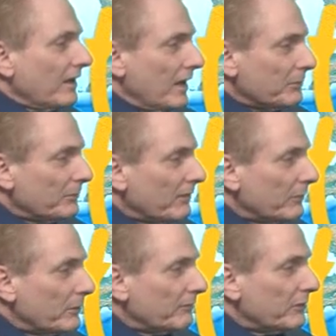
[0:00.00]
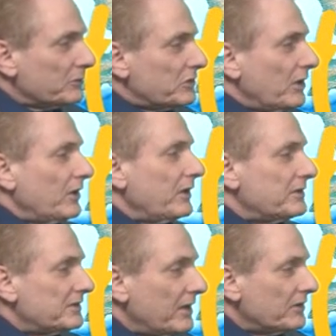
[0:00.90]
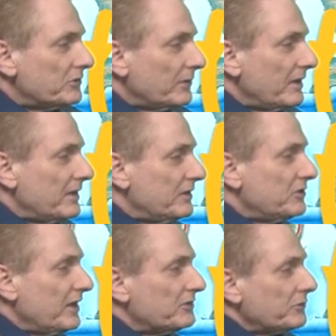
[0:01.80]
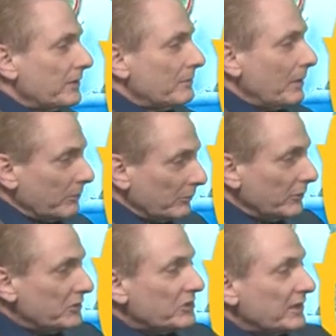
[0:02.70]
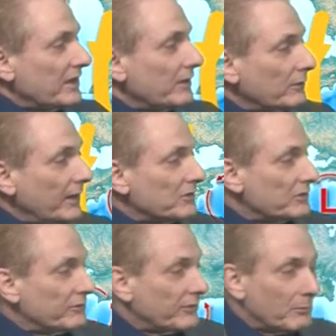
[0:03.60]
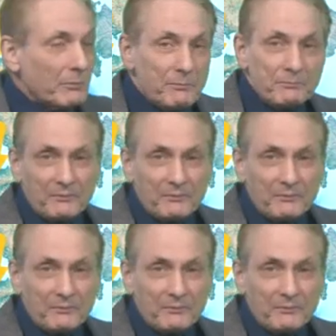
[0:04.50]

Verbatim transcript: Upper level wind flow chart showing the jet stream, upper ridging here actually from